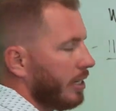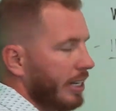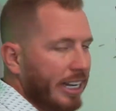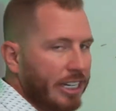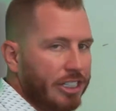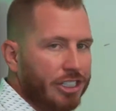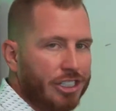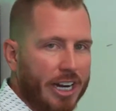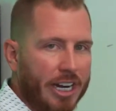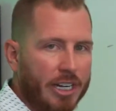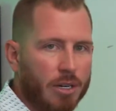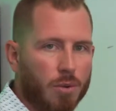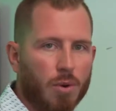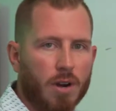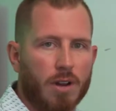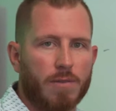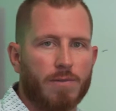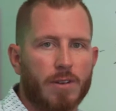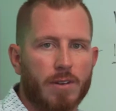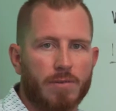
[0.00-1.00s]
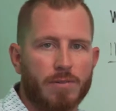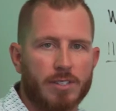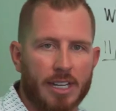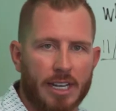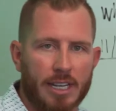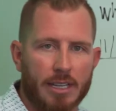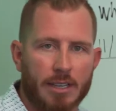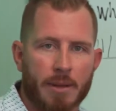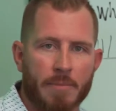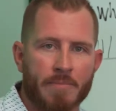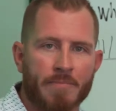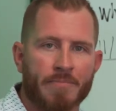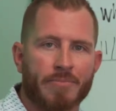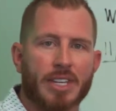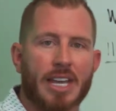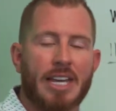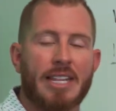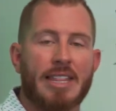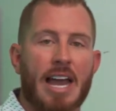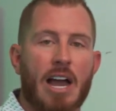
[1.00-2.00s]
and January 15th,
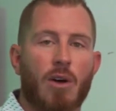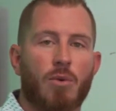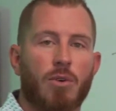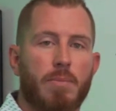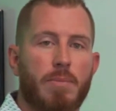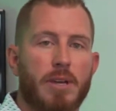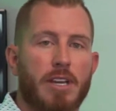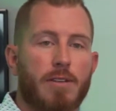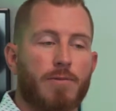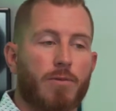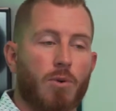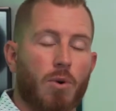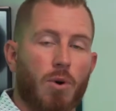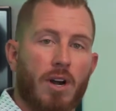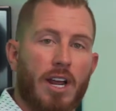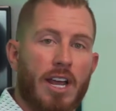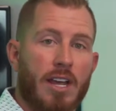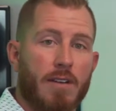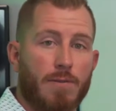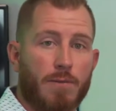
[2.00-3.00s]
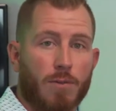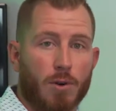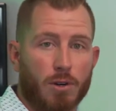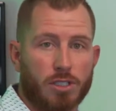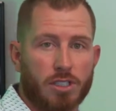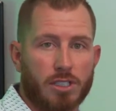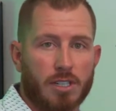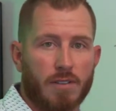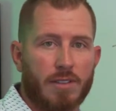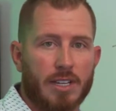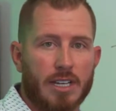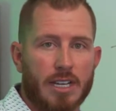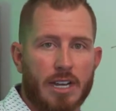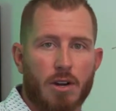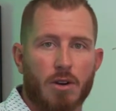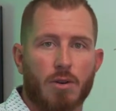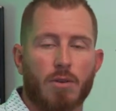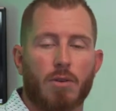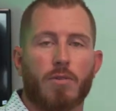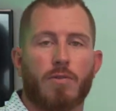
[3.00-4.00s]
and that would be for a first of the
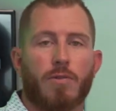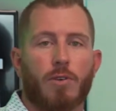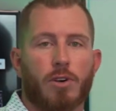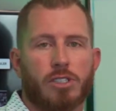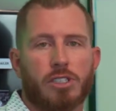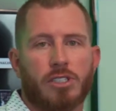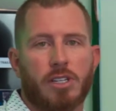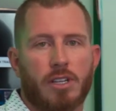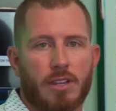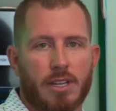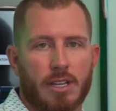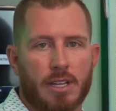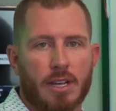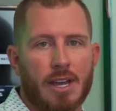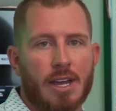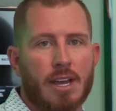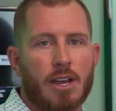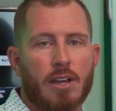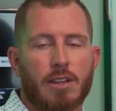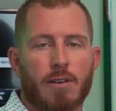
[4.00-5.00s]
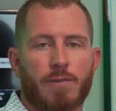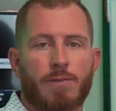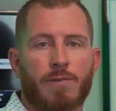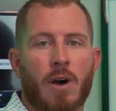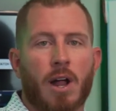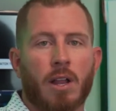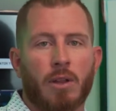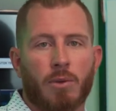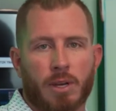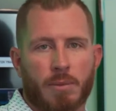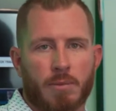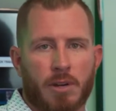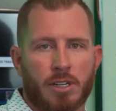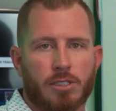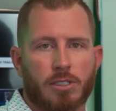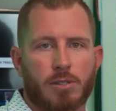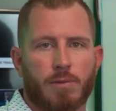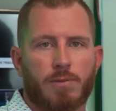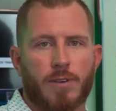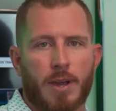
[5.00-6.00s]
year or first of the following
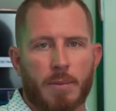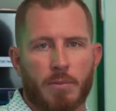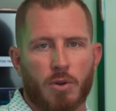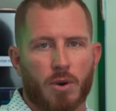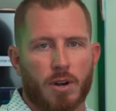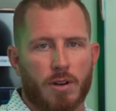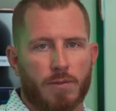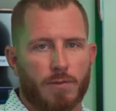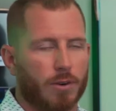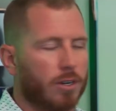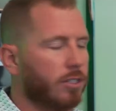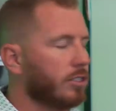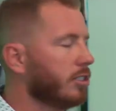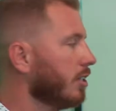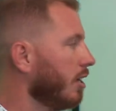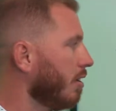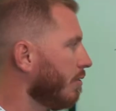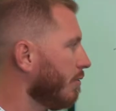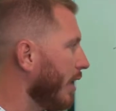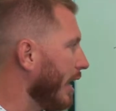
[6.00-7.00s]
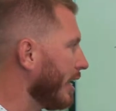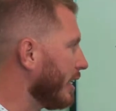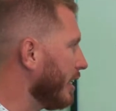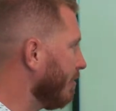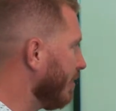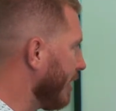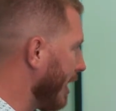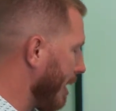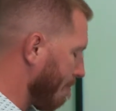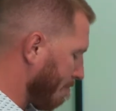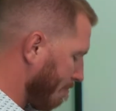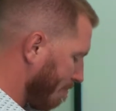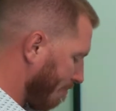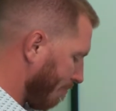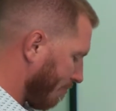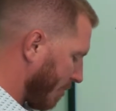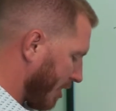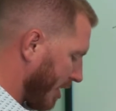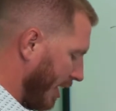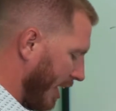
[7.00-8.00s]
month, so February 1st effective date.
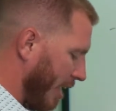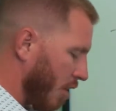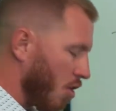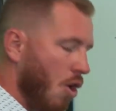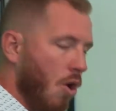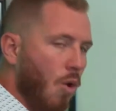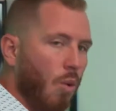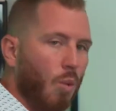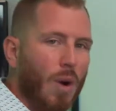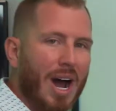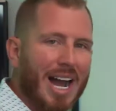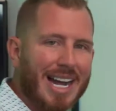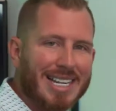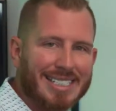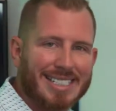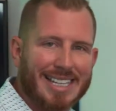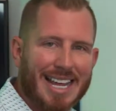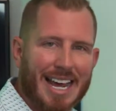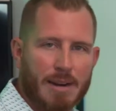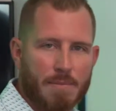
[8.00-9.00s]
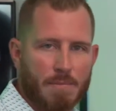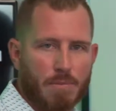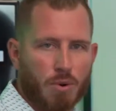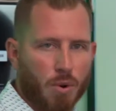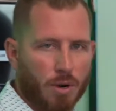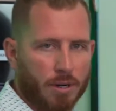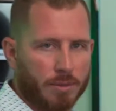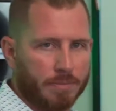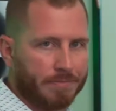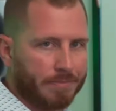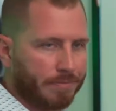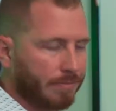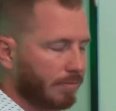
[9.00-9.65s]
Okay, why is that important?